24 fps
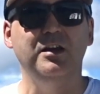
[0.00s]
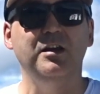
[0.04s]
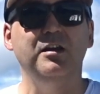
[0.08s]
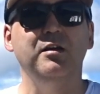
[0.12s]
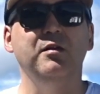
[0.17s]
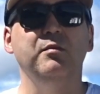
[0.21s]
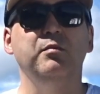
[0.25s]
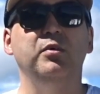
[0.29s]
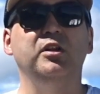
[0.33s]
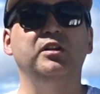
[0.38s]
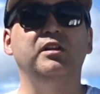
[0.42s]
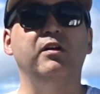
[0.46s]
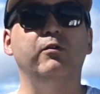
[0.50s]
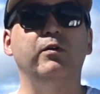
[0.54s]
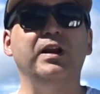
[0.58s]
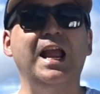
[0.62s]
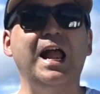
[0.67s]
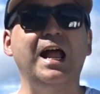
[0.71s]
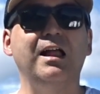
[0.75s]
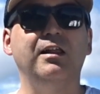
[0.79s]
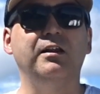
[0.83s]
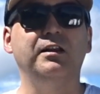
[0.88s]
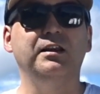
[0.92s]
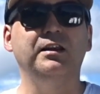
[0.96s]
But the
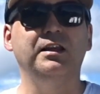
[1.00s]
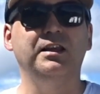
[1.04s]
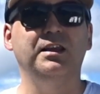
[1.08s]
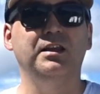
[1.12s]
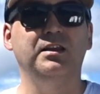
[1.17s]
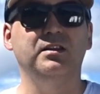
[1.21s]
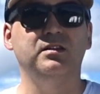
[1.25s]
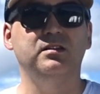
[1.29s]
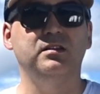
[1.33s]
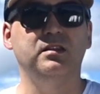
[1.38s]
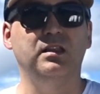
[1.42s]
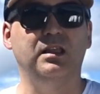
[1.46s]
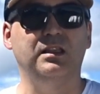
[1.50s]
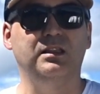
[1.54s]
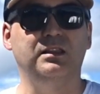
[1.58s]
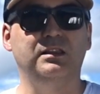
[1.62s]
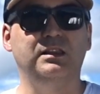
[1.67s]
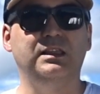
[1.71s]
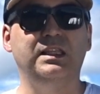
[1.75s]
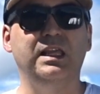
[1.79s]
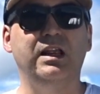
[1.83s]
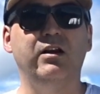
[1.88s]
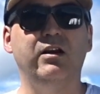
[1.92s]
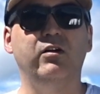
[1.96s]
reality is that
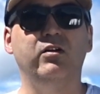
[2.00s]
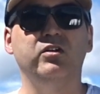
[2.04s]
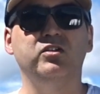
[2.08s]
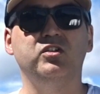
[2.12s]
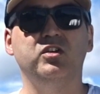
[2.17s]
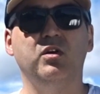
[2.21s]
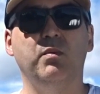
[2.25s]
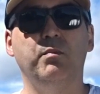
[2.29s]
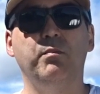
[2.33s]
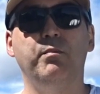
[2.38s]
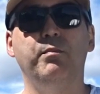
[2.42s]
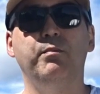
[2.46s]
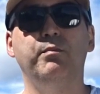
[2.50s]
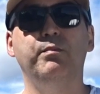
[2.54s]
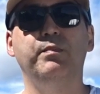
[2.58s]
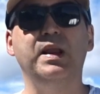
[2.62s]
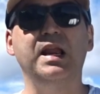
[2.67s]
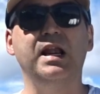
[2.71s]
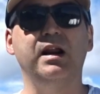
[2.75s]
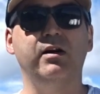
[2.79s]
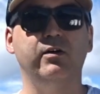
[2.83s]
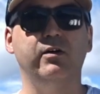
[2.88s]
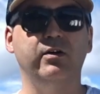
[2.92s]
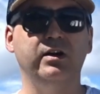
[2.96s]
there is a
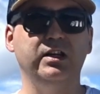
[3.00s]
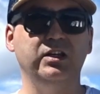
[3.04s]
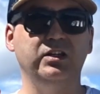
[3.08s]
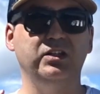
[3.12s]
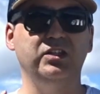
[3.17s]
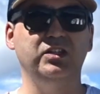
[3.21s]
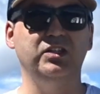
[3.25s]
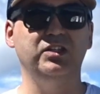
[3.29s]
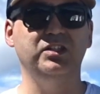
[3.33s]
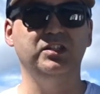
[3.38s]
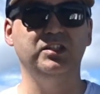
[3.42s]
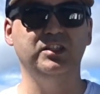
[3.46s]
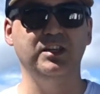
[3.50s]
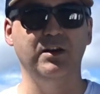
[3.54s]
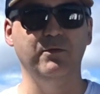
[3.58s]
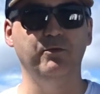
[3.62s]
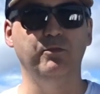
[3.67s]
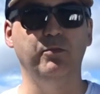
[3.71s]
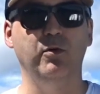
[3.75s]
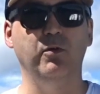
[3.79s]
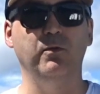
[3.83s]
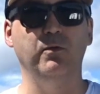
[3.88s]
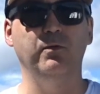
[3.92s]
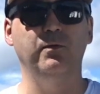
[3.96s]
very
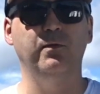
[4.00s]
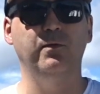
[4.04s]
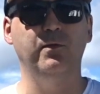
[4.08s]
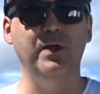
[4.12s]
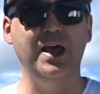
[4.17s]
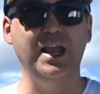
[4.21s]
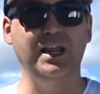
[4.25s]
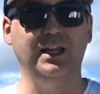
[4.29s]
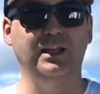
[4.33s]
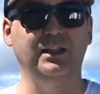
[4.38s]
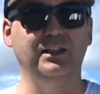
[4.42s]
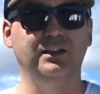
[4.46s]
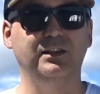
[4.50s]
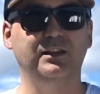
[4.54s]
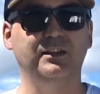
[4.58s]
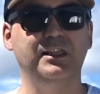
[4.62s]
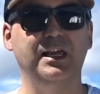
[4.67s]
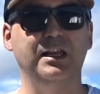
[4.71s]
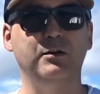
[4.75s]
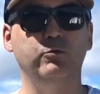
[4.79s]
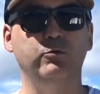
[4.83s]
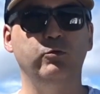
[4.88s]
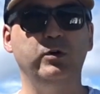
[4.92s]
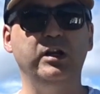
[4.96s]
simple thing
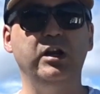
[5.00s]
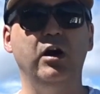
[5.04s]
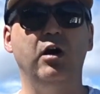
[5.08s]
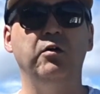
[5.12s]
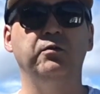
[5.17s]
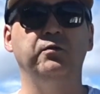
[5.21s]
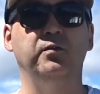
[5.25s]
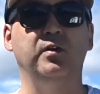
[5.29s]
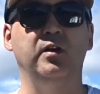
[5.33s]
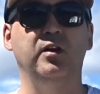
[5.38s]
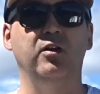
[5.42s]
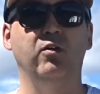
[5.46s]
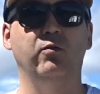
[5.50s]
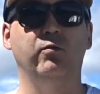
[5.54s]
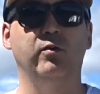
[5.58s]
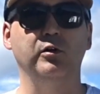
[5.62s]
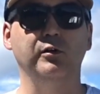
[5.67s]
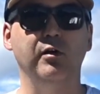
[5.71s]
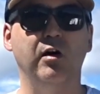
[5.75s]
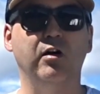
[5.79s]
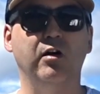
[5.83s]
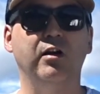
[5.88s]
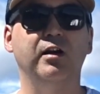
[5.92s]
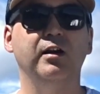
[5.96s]
that we often
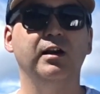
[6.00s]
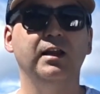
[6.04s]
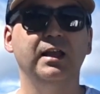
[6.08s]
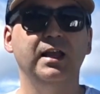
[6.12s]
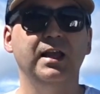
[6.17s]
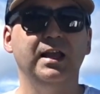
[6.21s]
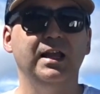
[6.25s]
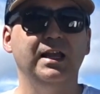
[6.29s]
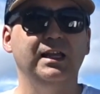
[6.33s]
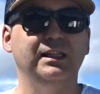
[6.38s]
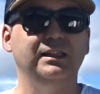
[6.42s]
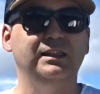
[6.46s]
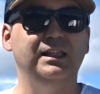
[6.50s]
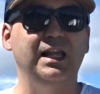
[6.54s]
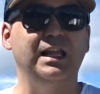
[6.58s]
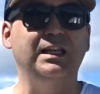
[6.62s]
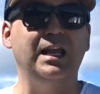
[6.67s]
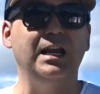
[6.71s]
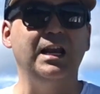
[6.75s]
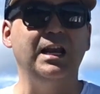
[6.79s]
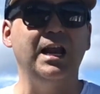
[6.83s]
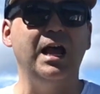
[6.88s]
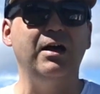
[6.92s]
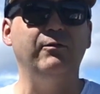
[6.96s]
overlook that
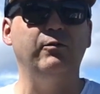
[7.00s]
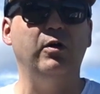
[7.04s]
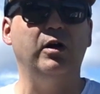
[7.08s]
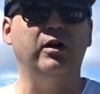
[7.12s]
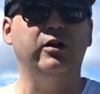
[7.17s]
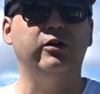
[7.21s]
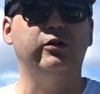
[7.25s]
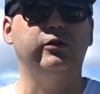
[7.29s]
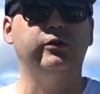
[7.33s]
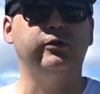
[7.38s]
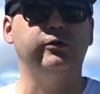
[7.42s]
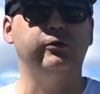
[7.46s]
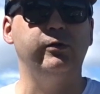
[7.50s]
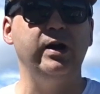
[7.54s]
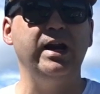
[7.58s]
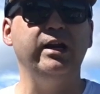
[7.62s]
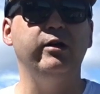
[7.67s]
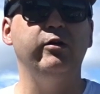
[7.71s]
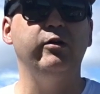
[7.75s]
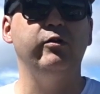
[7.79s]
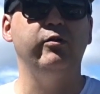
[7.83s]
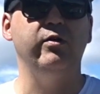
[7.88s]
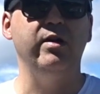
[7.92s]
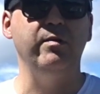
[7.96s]
can have a
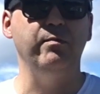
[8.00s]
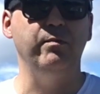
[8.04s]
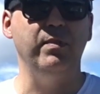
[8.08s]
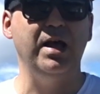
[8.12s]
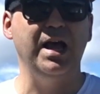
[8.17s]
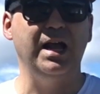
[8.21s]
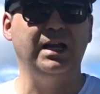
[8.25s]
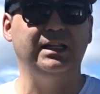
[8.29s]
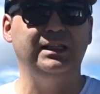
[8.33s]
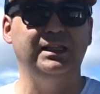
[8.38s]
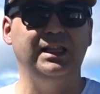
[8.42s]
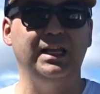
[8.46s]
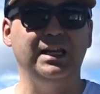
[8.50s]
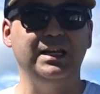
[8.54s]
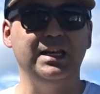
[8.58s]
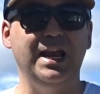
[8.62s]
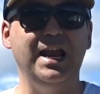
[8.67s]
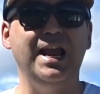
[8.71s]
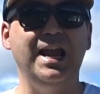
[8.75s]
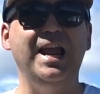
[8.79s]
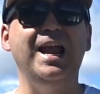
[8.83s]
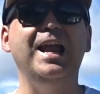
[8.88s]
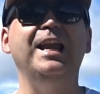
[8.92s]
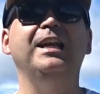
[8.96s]
greater impact than
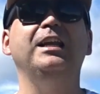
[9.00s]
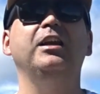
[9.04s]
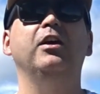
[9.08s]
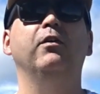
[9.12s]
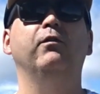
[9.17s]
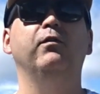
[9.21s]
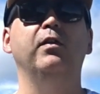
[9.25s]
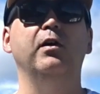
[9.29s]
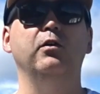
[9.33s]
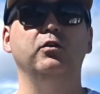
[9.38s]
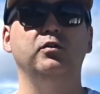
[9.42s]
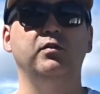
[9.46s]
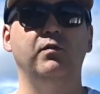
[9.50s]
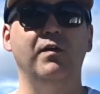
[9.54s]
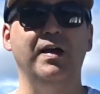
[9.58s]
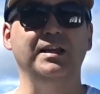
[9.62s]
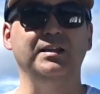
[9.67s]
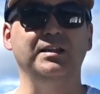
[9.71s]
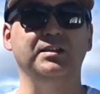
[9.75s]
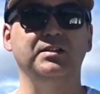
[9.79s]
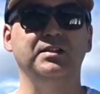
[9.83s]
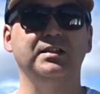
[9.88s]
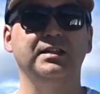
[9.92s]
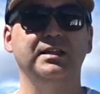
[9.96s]
any of those
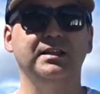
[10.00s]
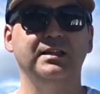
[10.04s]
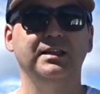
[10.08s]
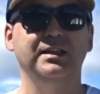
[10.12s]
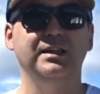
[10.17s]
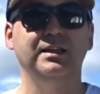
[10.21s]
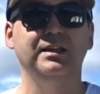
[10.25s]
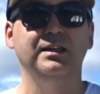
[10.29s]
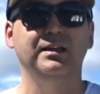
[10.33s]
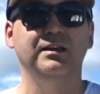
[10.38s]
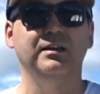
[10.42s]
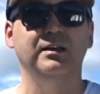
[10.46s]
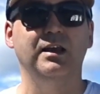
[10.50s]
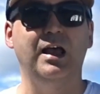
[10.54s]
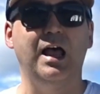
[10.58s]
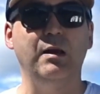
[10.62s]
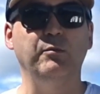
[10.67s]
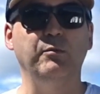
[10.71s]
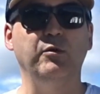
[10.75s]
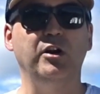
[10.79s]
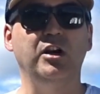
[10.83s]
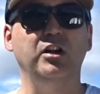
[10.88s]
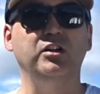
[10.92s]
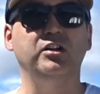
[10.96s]
things. I'm
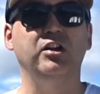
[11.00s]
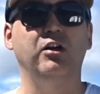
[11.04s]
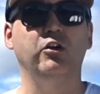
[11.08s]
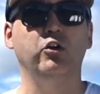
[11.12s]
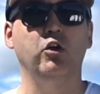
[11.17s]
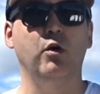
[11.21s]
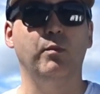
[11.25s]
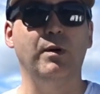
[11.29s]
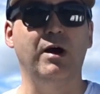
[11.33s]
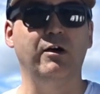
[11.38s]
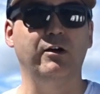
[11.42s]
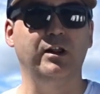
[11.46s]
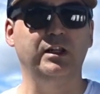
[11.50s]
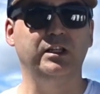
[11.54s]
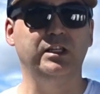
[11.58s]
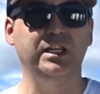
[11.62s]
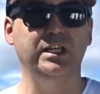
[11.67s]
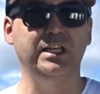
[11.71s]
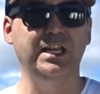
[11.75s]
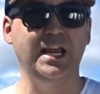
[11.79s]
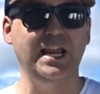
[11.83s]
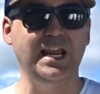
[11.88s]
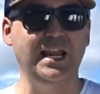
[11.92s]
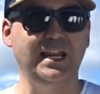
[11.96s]
going to tell you about it
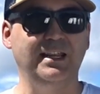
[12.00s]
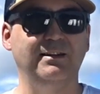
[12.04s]
today.